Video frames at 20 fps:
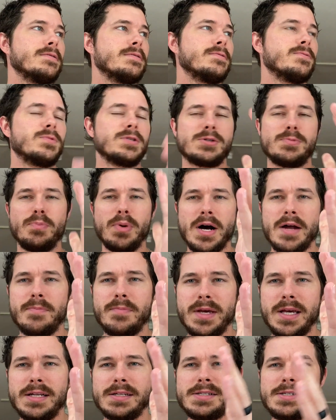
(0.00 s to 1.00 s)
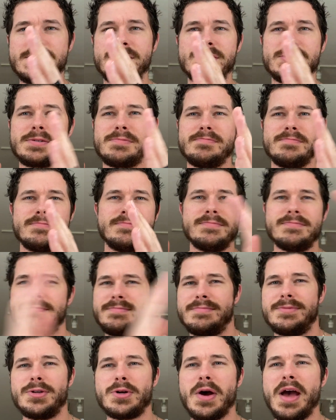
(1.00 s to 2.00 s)
which but means just
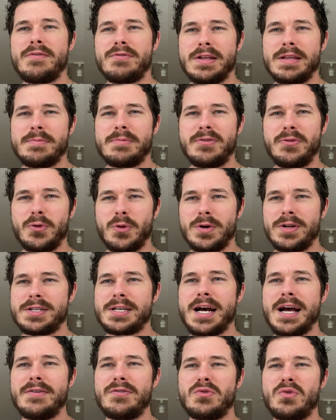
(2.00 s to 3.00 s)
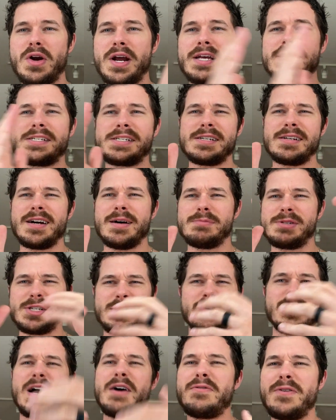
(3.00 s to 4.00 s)
you know, everything before it is kind of erased. I'm
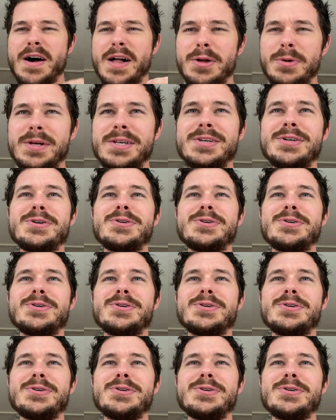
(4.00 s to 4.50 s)
still not following you,